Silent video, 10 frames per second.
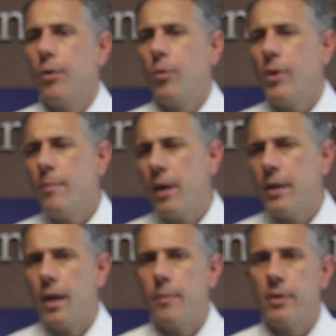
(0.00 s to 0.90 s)
we
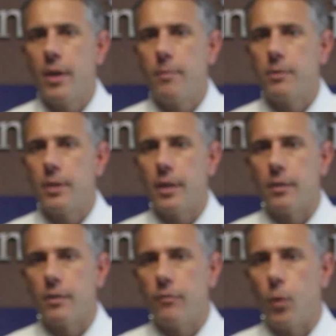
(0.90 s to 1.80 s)
might not be able to
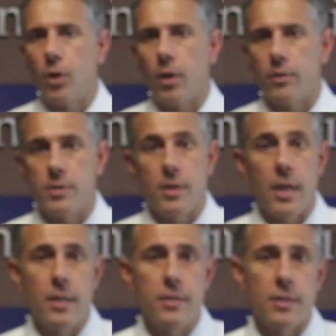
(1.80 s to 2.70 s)
hit the
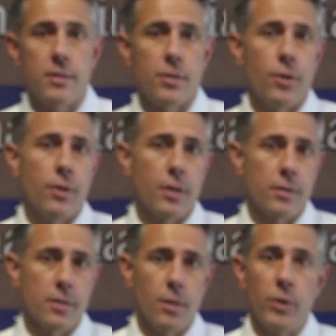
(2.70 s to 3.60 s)
$4.80 in
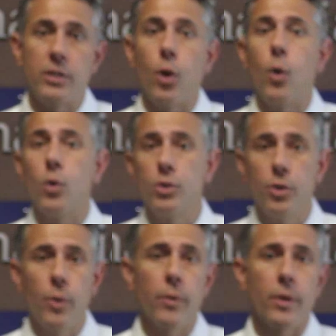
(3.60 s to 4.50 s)
earnings that we told
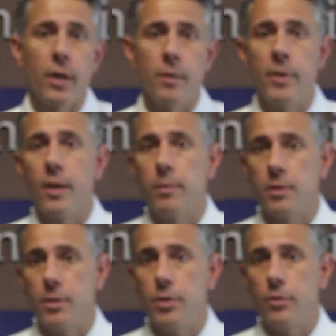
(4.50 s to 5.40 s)
you we were going to be
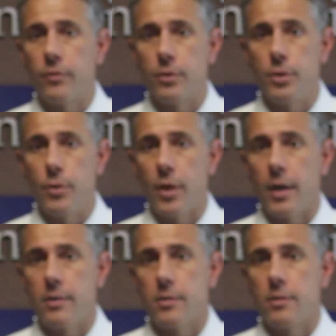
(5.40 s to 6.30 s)
able to do for
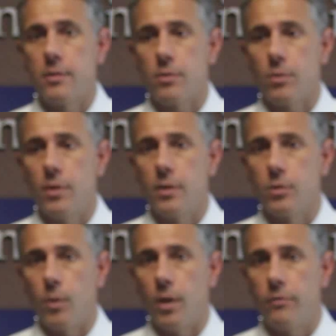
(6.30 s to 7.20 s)

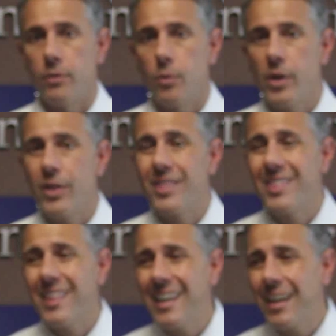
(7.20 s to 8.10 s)
2012. We
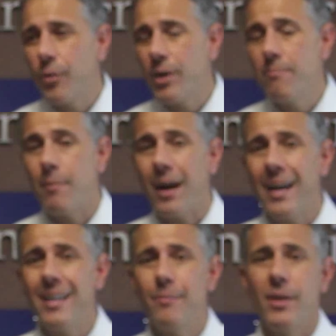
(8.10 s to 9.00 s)
think we
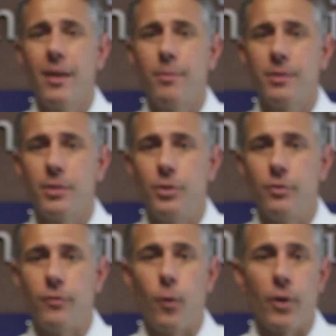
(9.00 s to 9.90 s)
might be able to
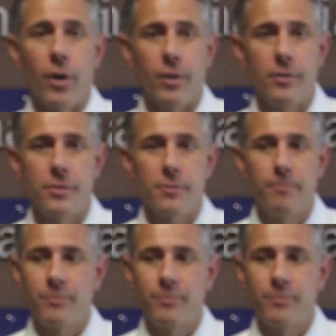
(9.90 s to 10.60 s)
do $4.